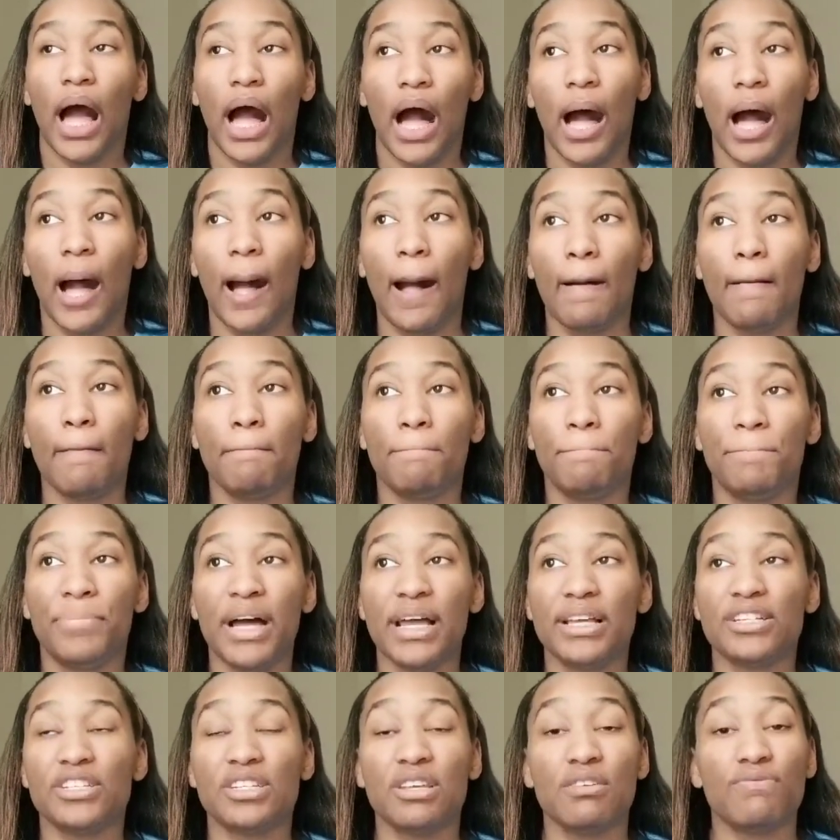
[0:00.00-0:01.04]
Um,
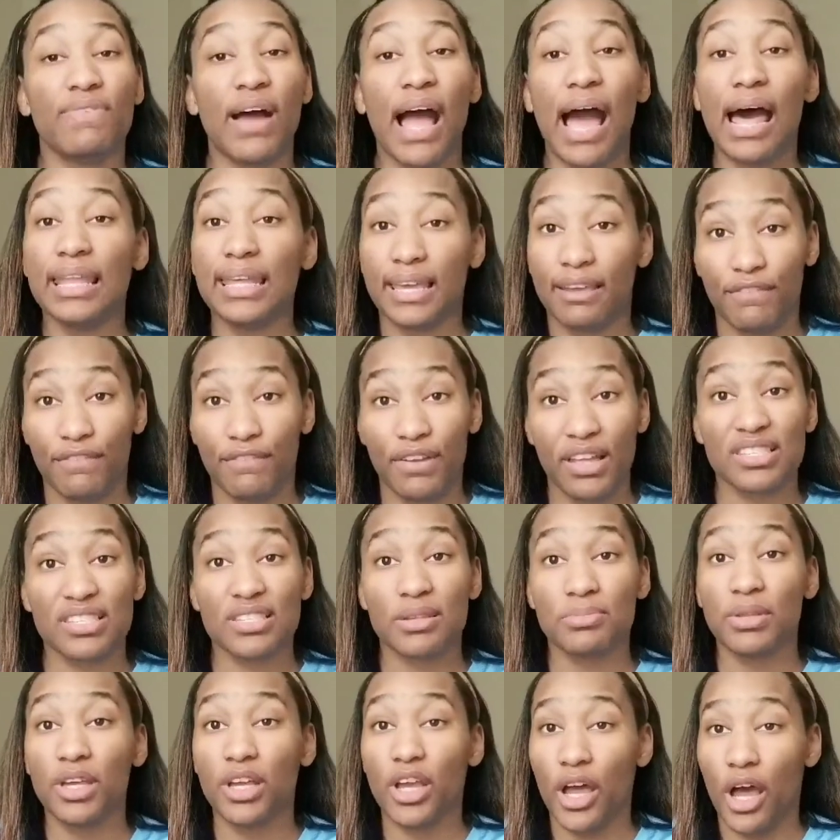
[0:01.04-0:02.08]
but she finally convinced
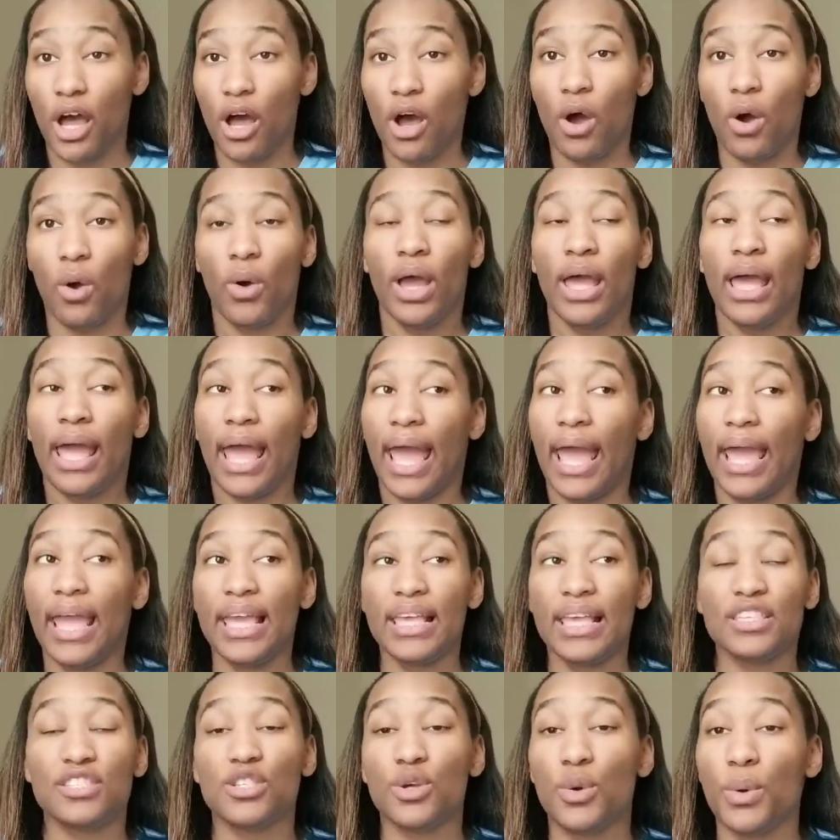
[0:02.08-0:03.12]
him to go, and
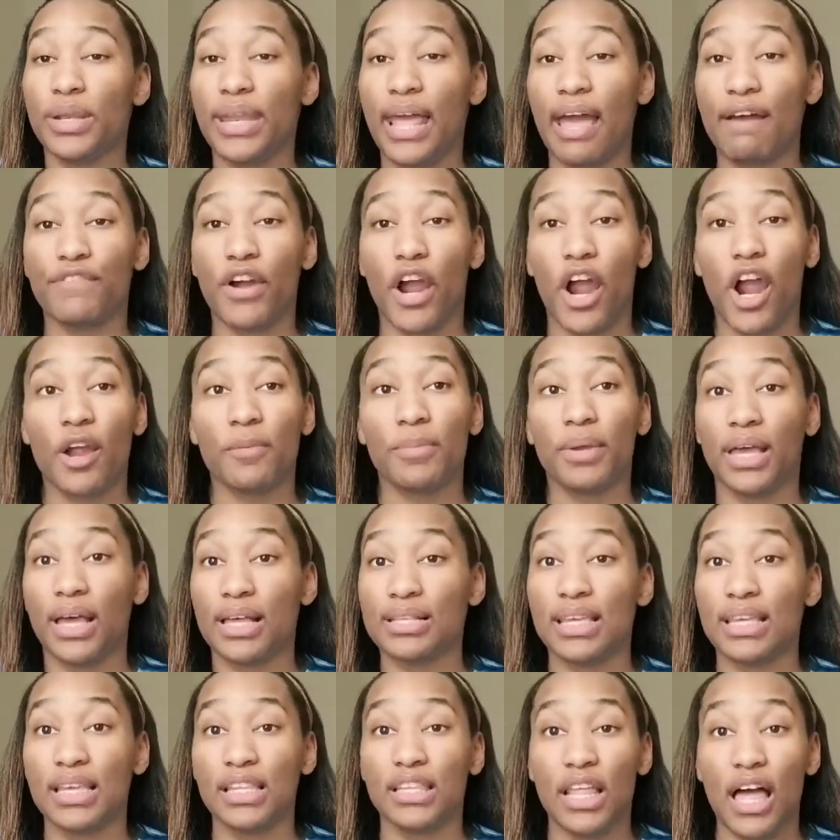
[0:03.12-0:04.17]
he's doing that for her
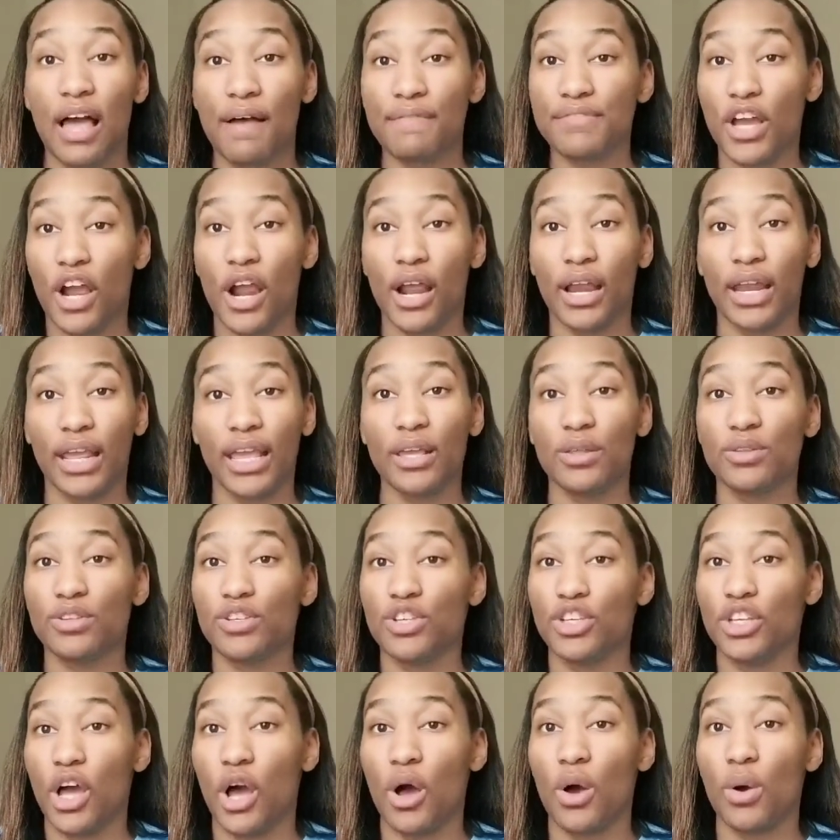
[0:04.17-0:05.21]
because he loves her and he,
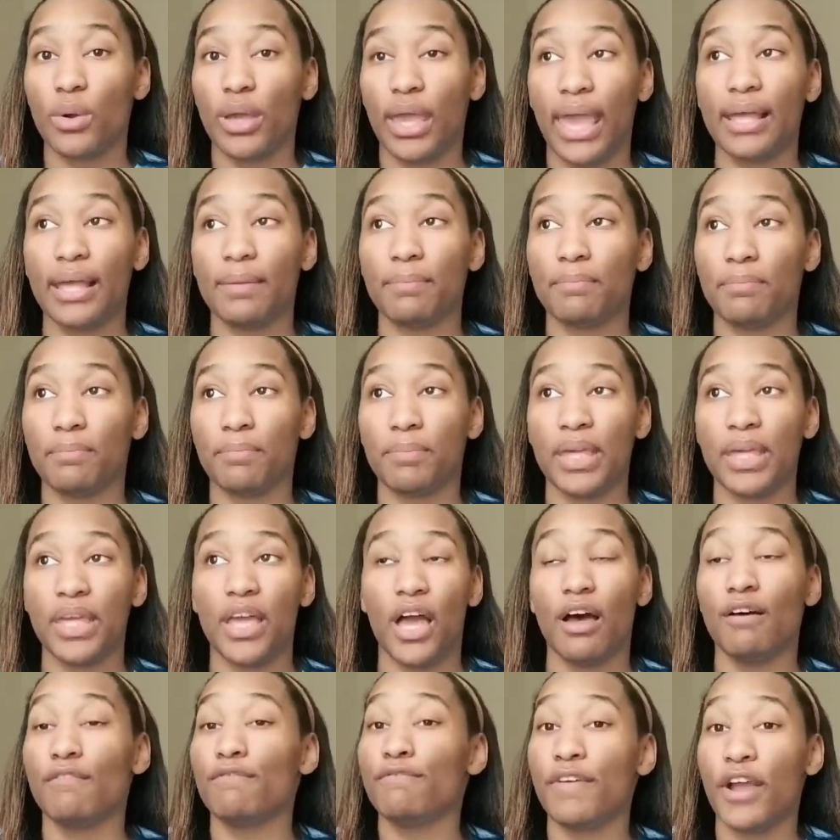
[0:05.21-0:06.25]
you know, can't be
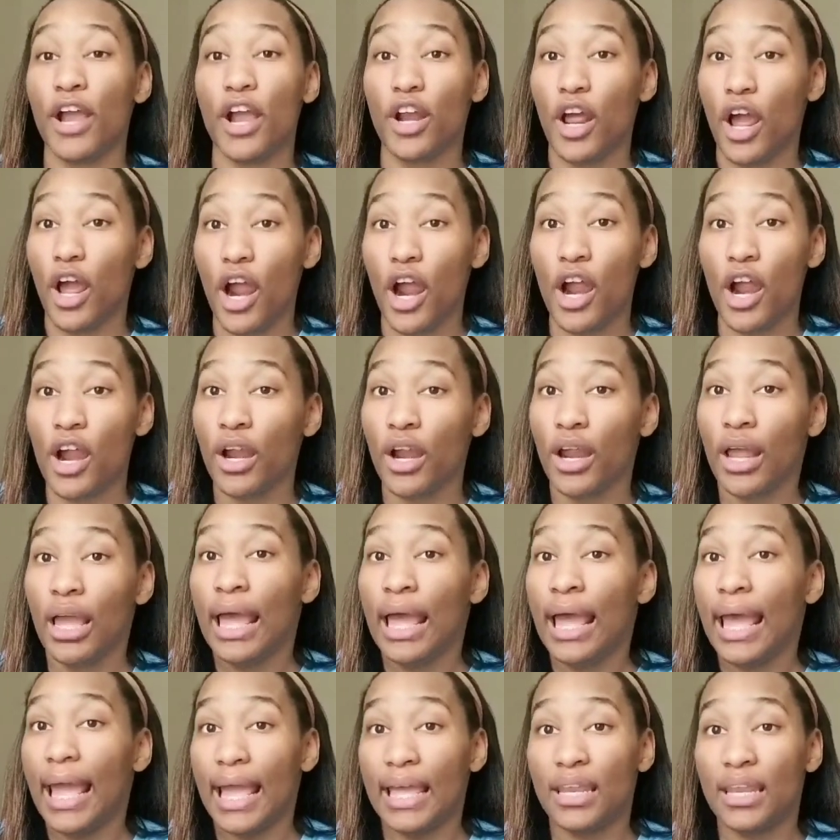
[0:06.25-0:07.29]
unfair to her
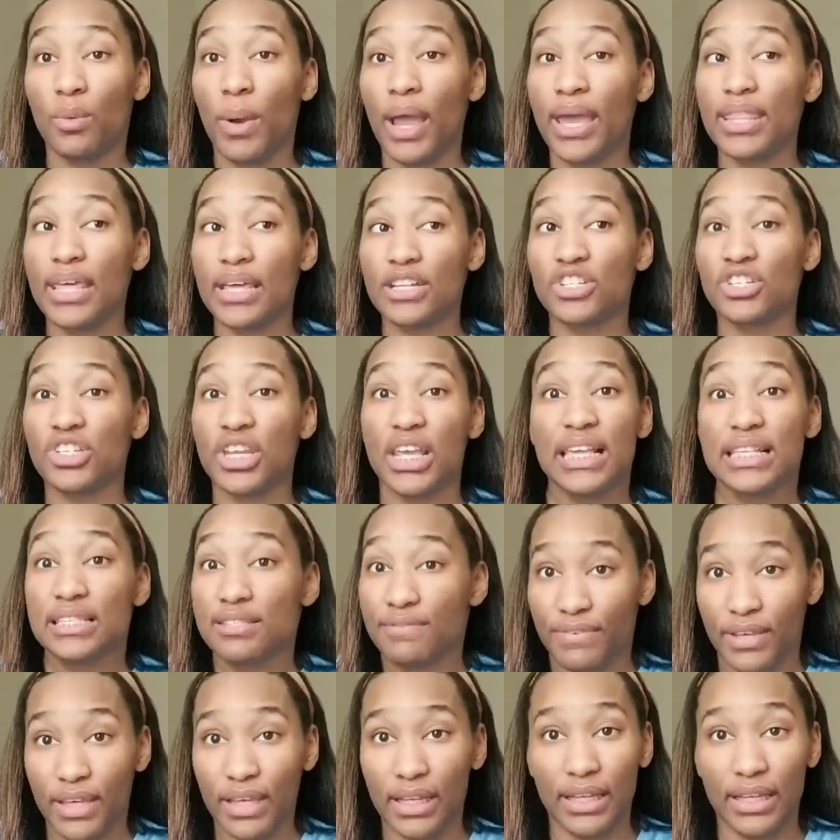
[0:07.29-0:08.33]
in the way that she's
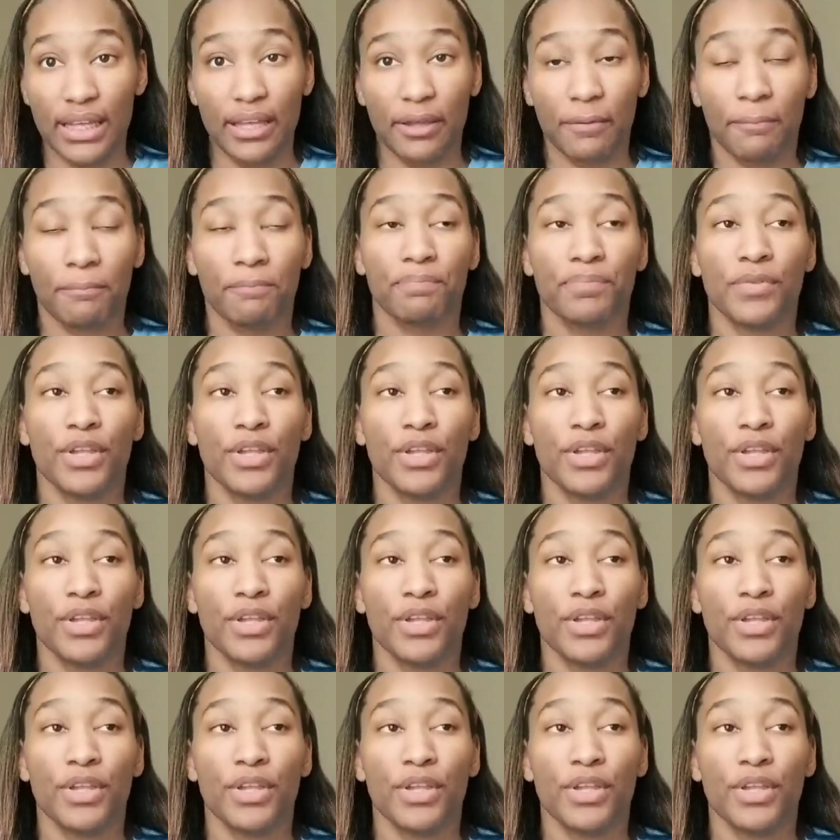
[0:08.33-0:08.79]
feeling.